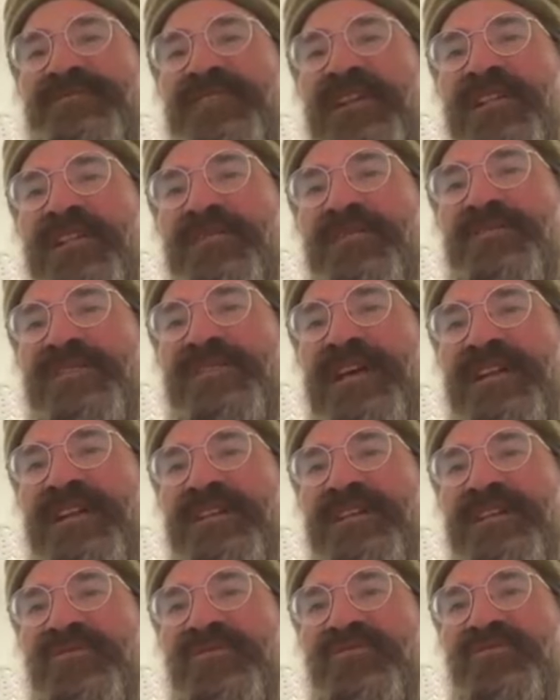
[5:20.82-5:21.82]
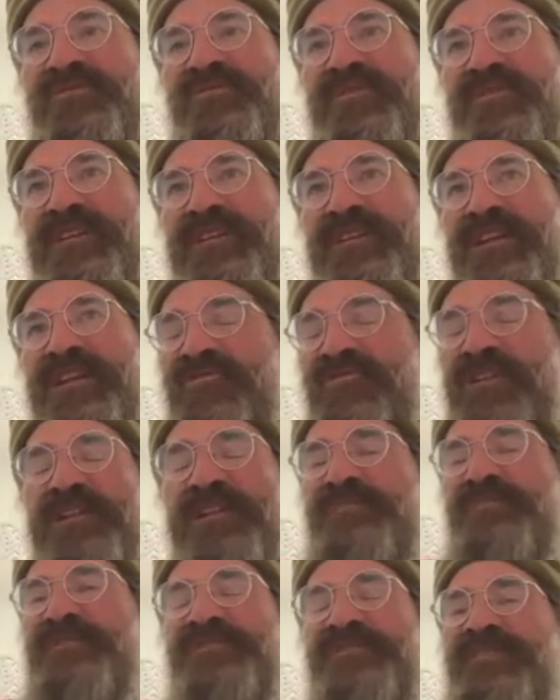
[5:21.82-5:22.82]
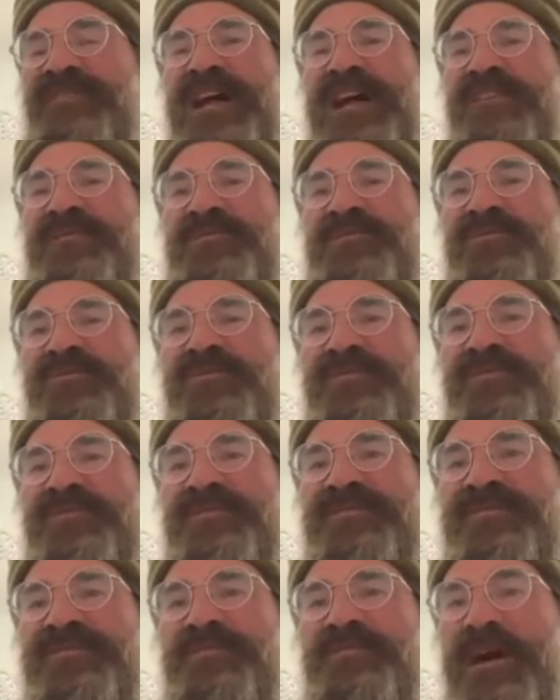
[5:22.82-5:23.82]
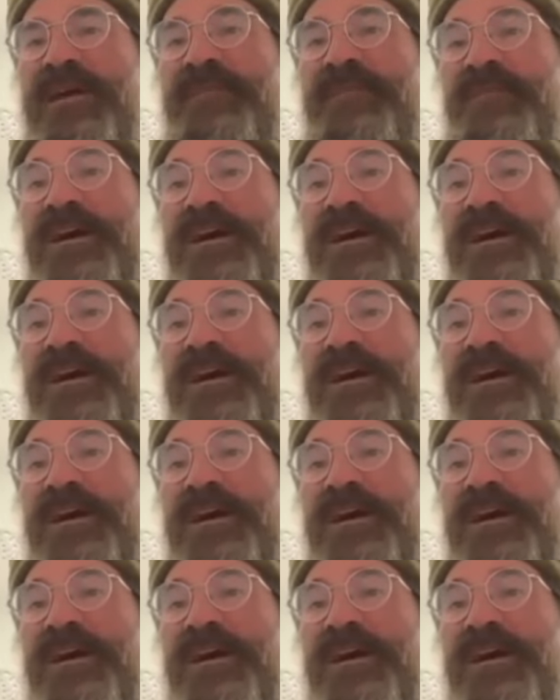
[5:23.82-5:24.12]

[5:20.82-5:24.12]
develops that is incredibly valuable to my